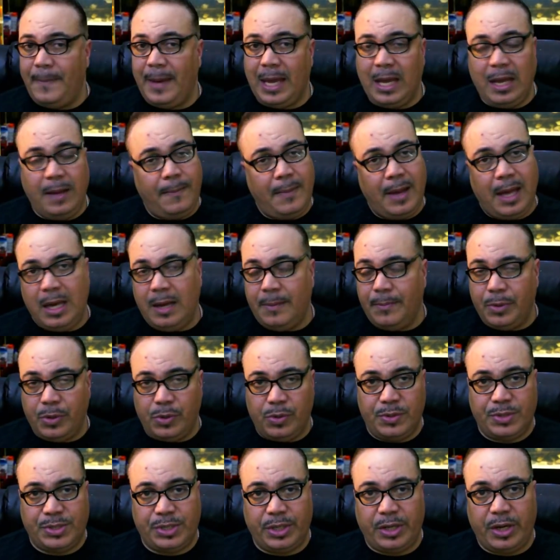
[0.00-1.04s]
many, many
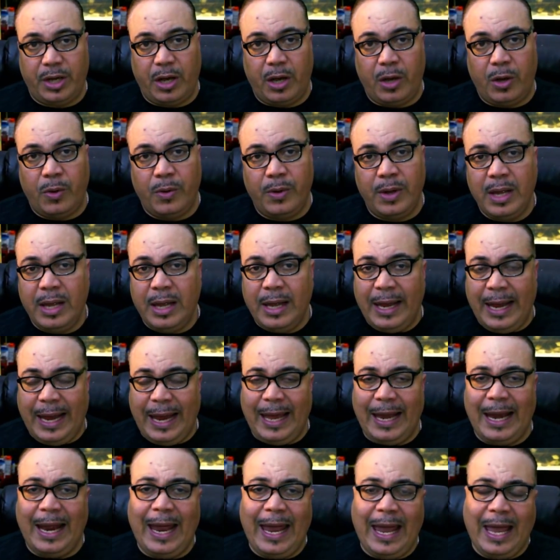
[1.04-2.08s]
moons ago
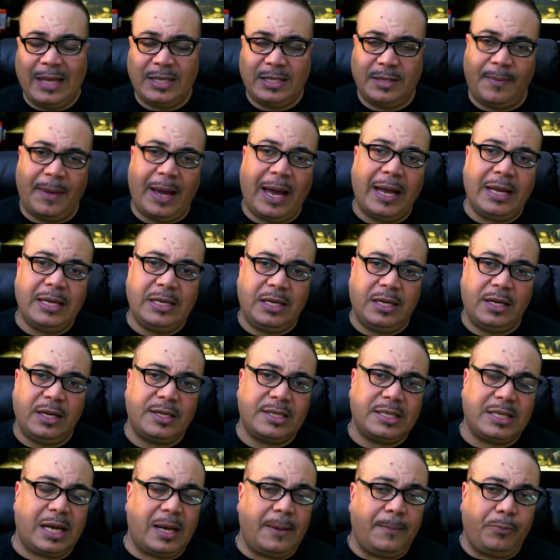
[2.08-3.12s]
and I had some
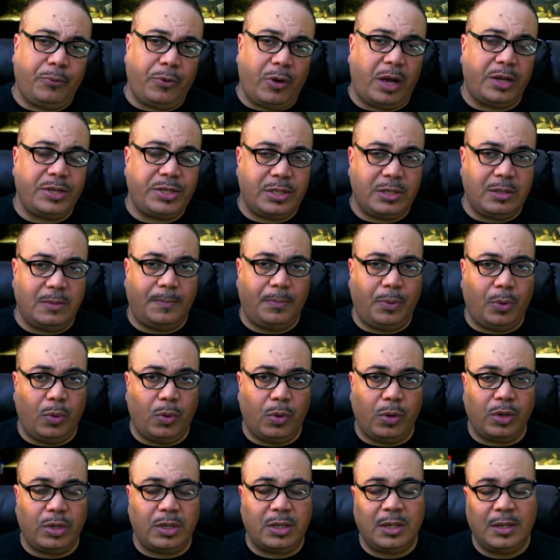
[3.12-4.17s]
ideas that I brought to the
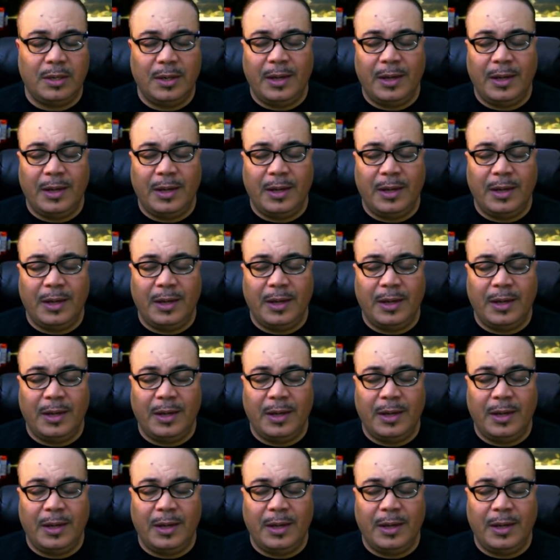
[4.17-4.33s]
board.